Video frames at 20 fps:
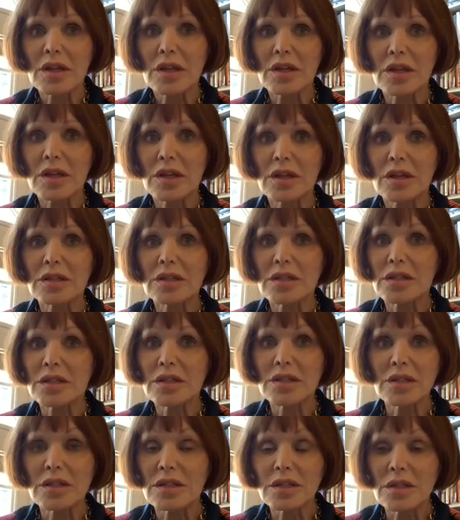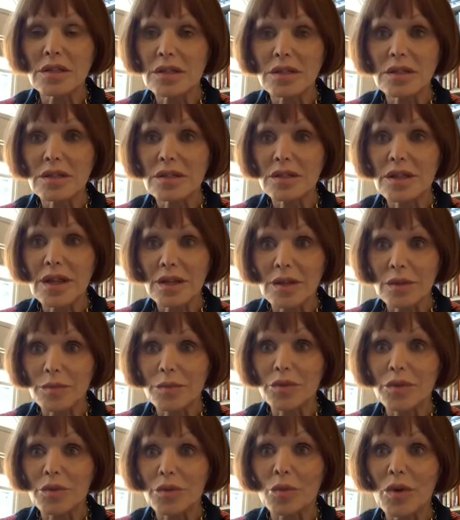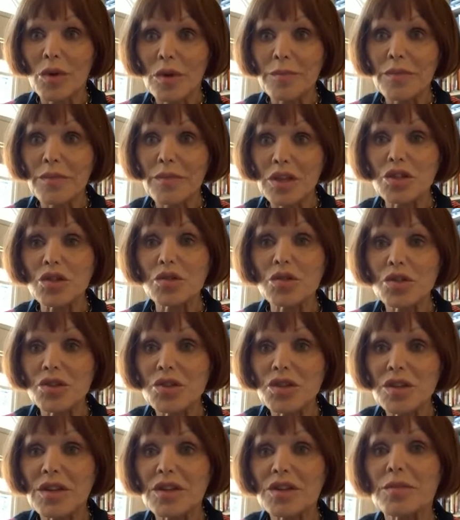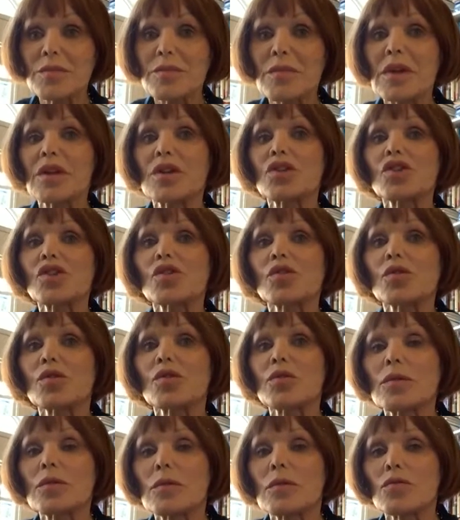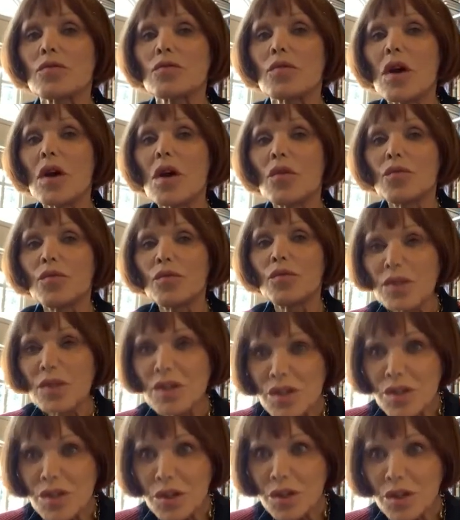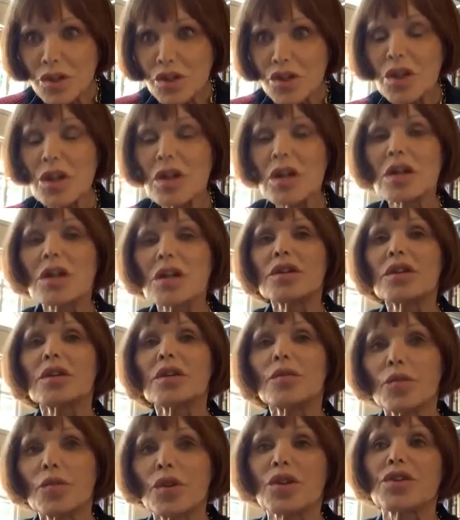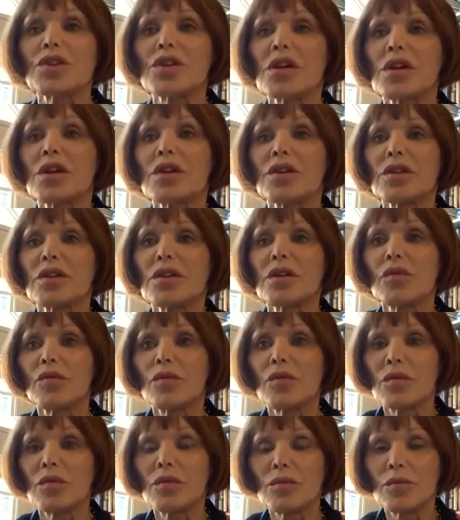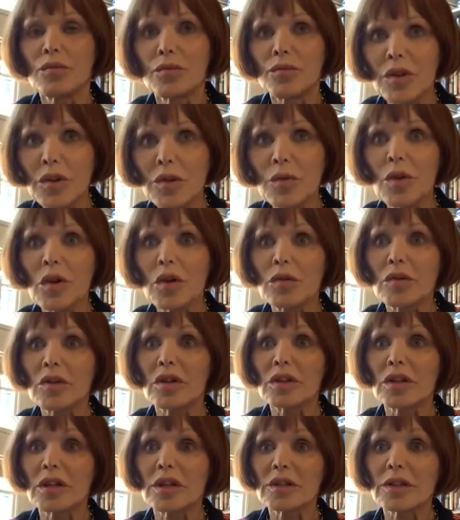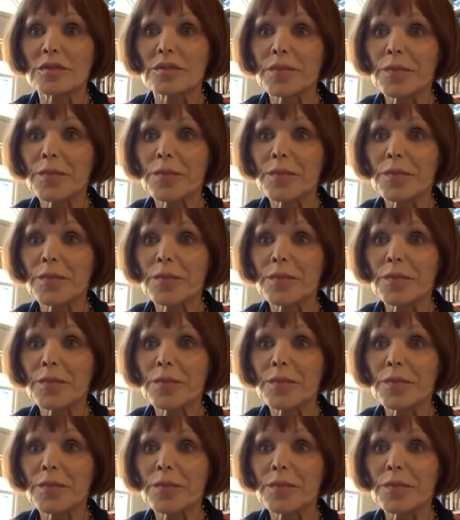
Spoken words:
And it didn't help you one bit. You just had to make sure that you researched harder, worked harder, rewrote longer.